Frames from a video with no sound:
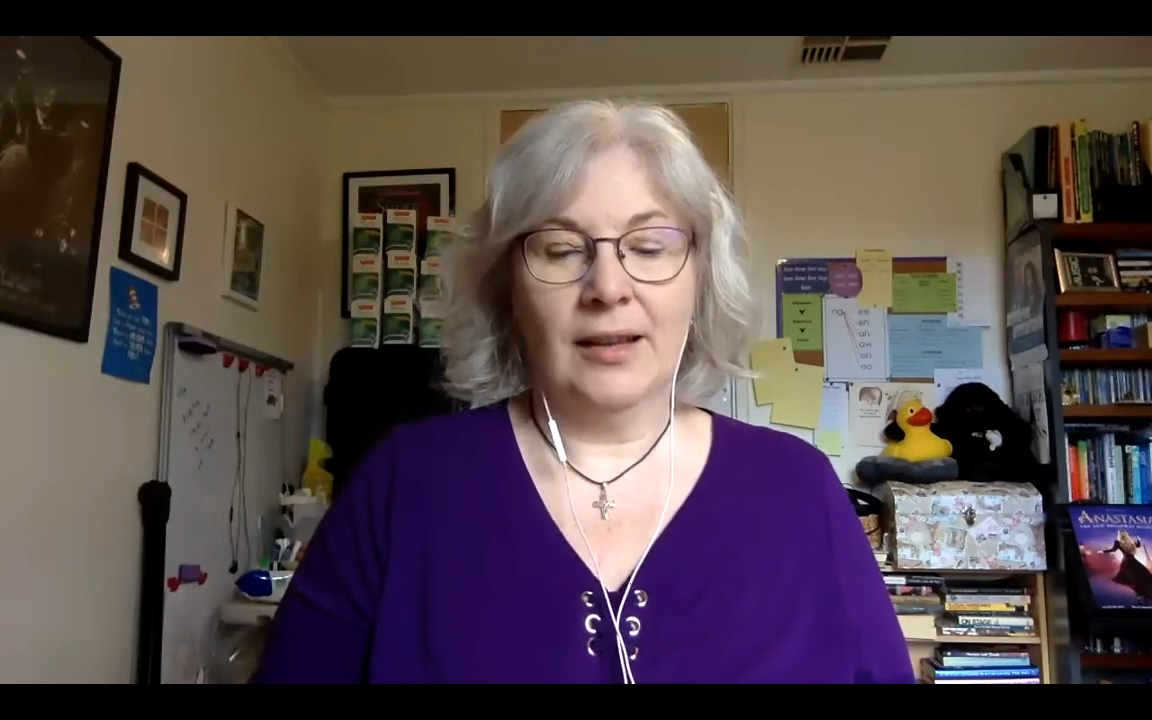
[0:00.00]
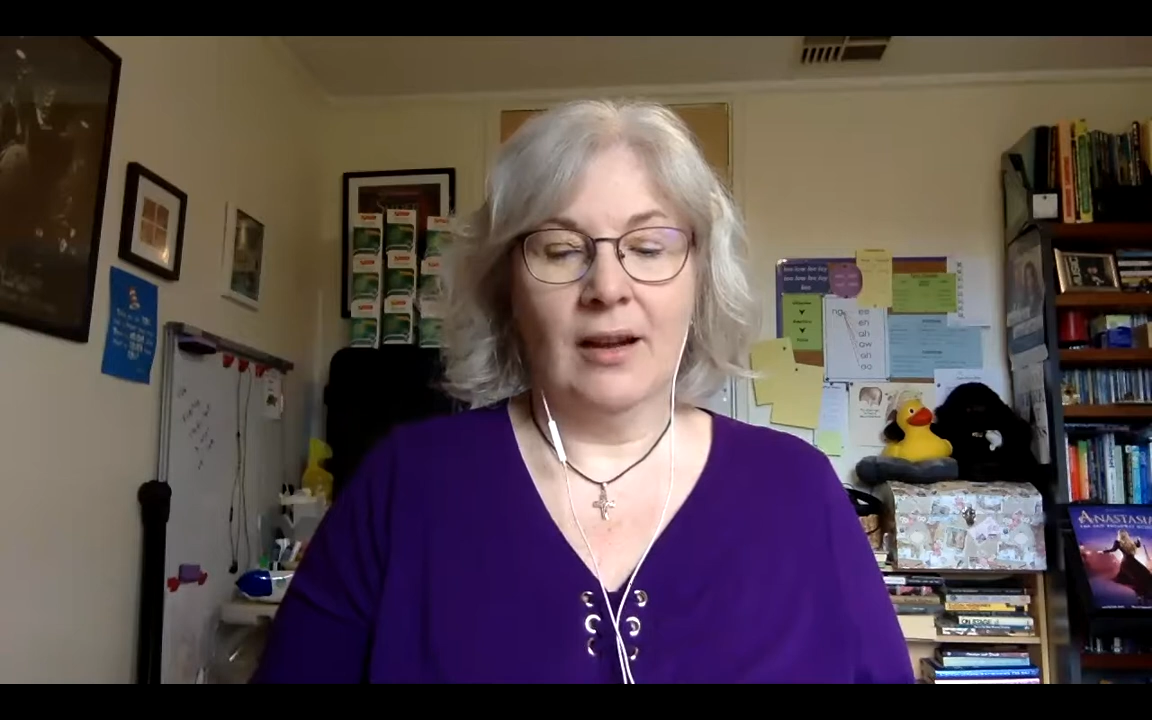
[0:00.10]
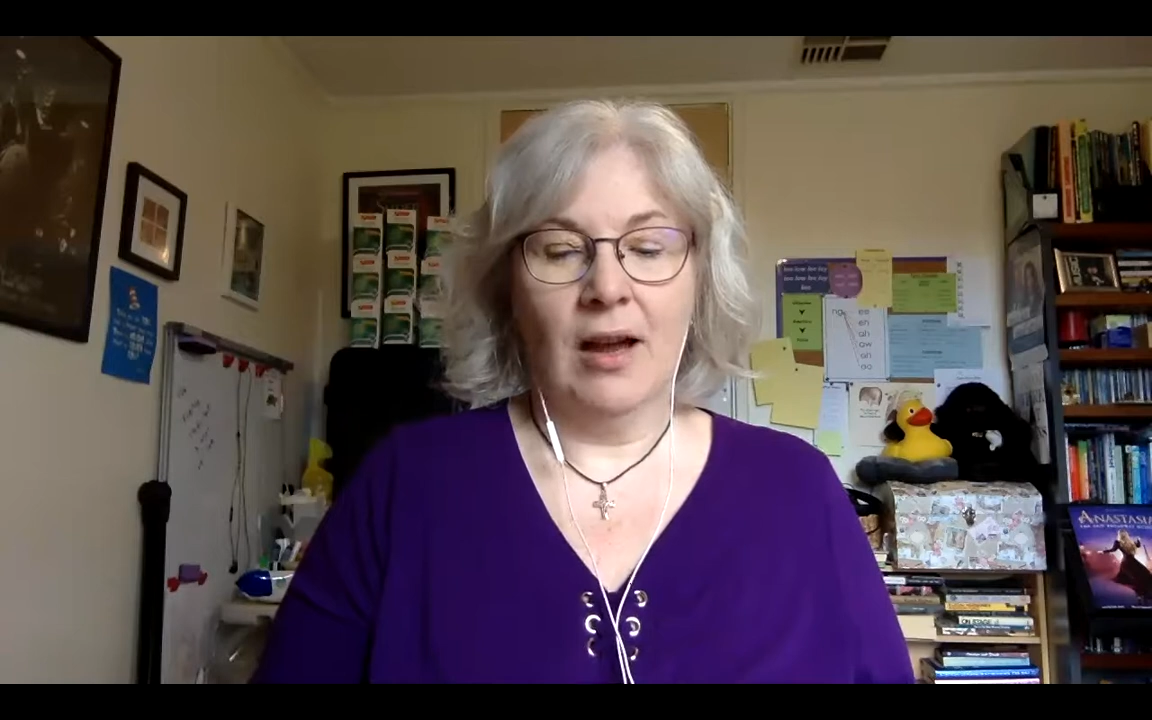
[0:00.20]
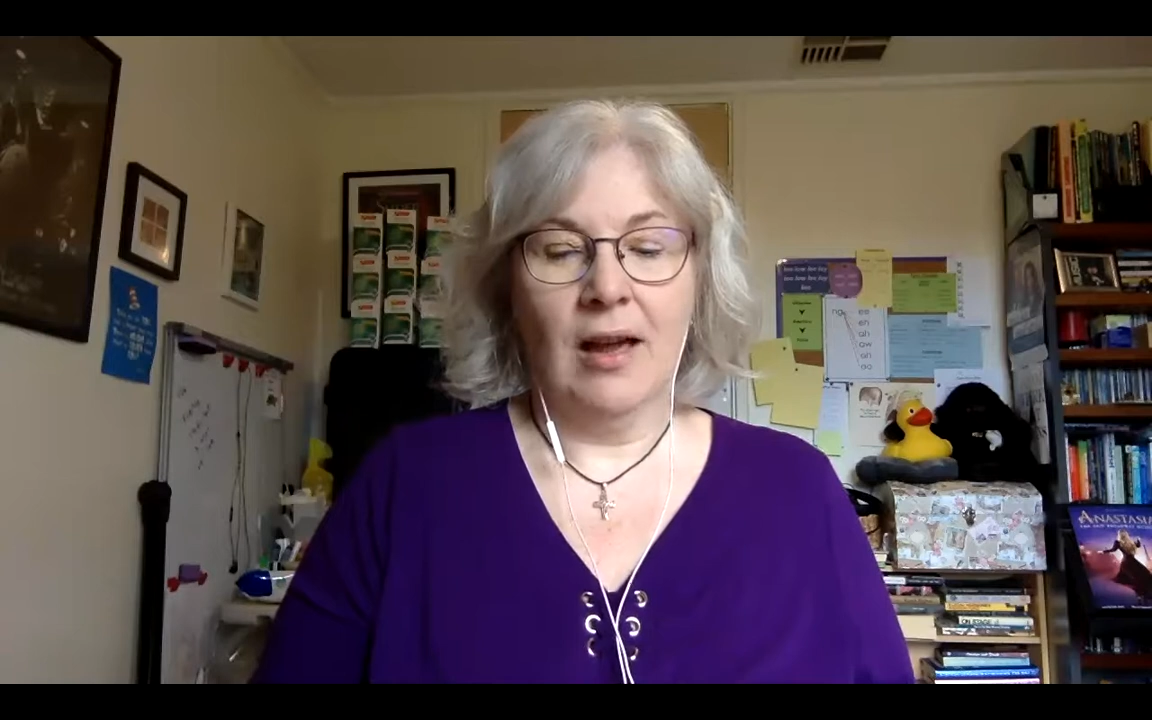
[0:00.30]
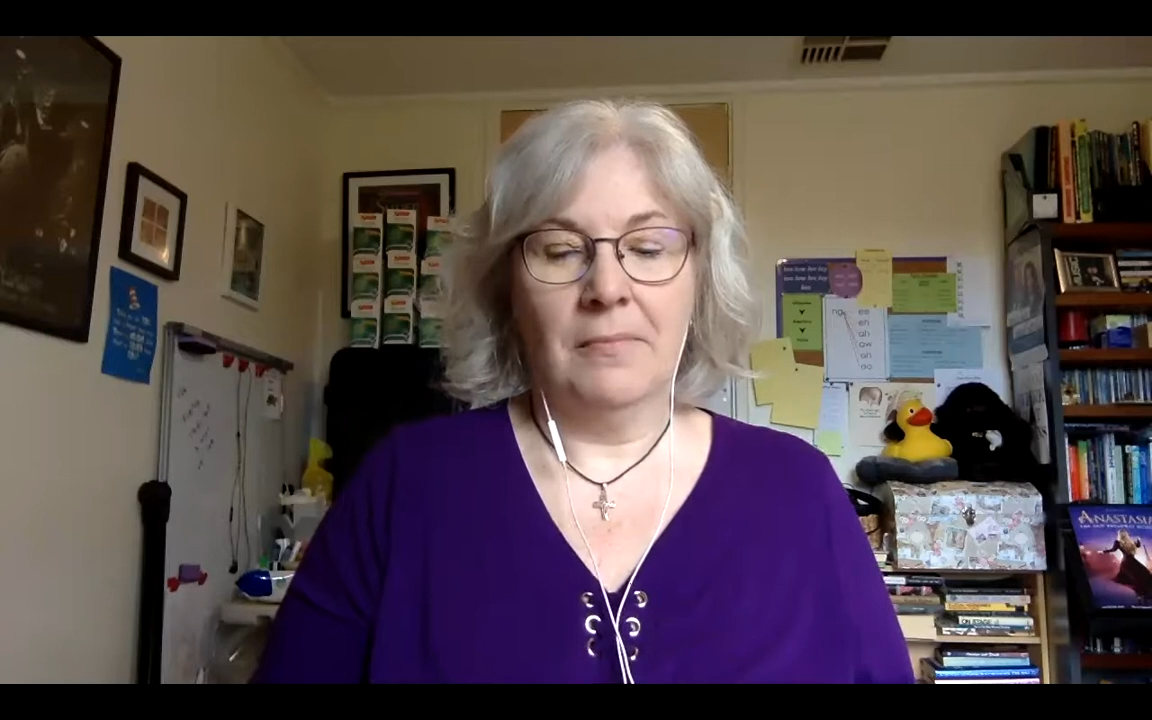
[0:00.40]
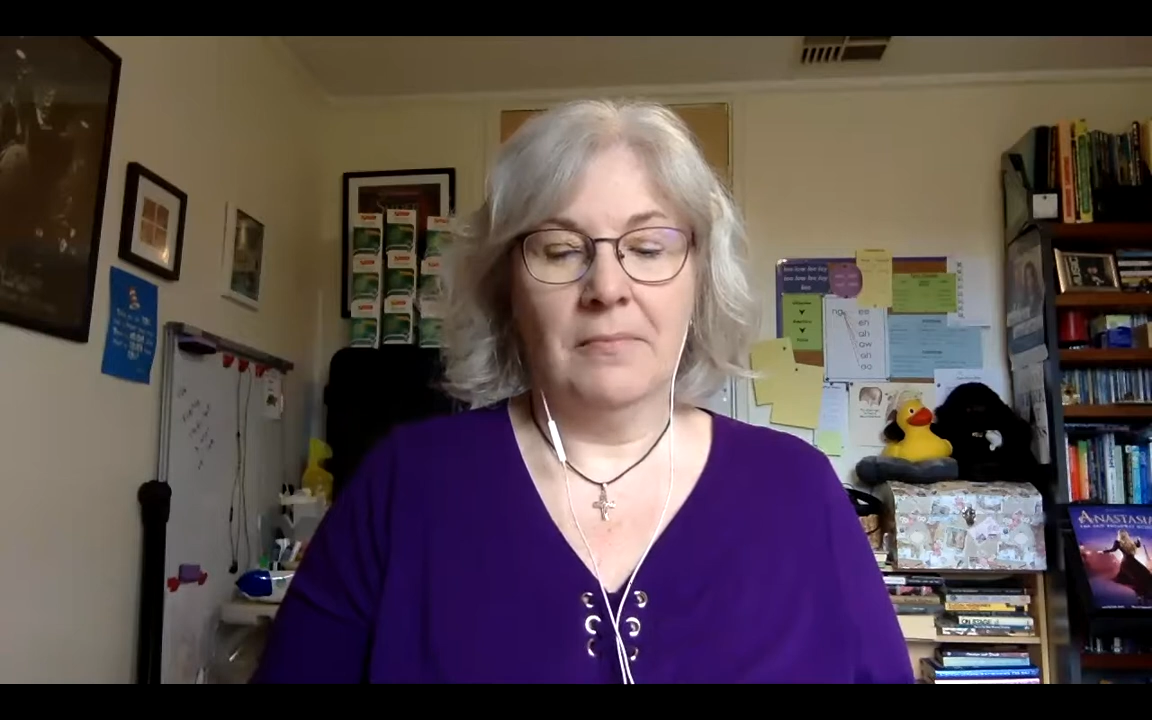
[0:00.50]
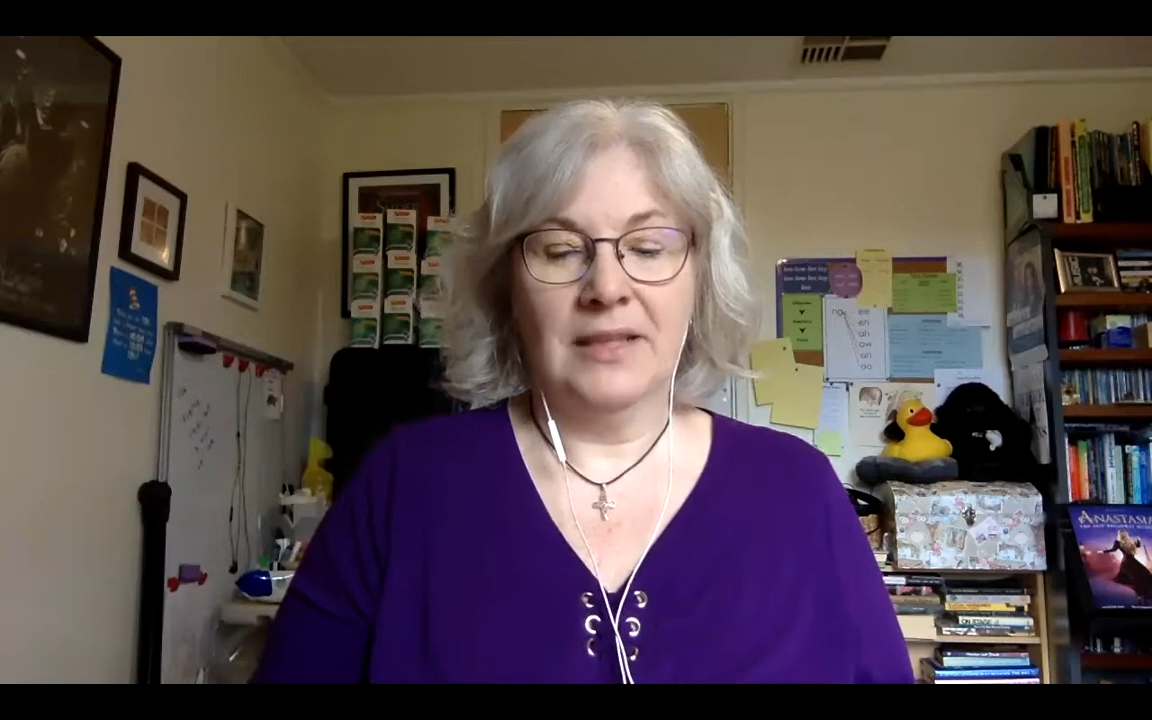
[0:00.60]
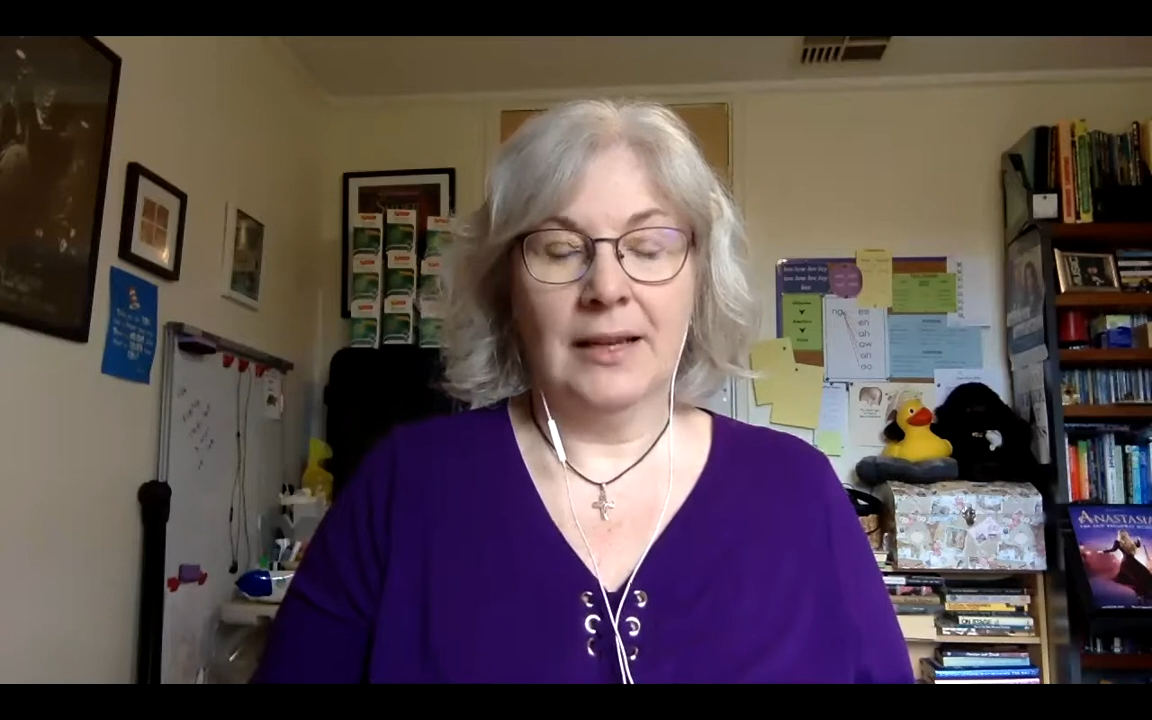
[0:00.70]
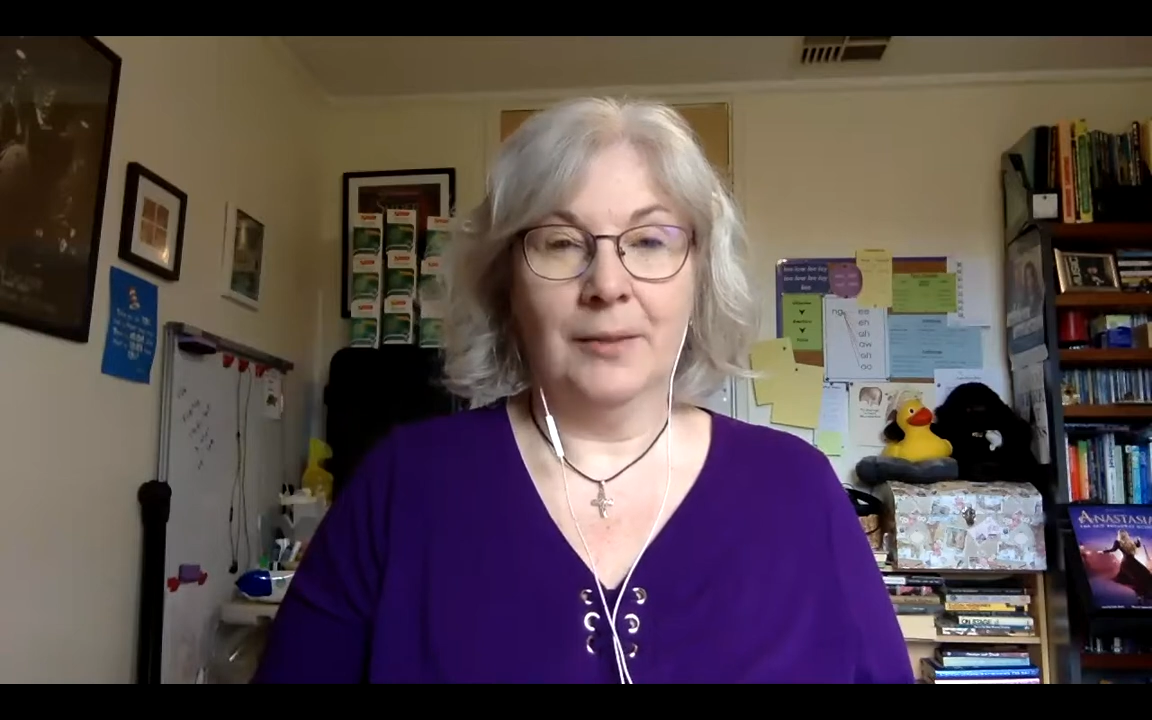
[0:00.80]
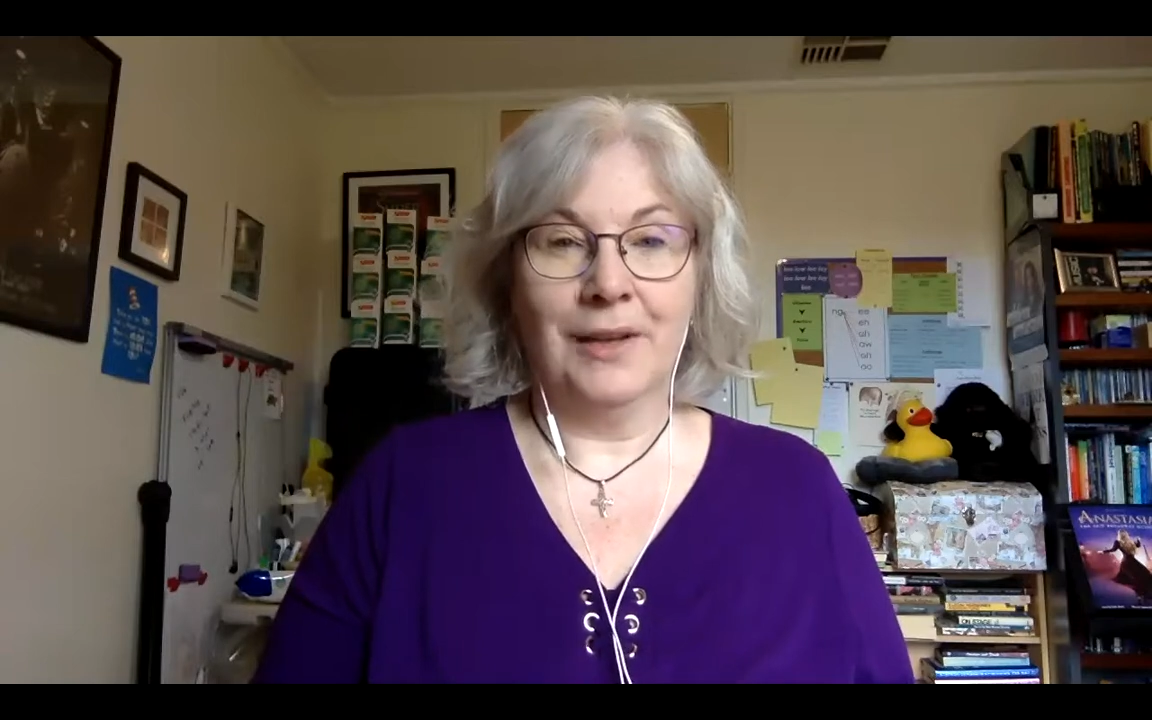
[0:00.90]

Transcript: that I'm telling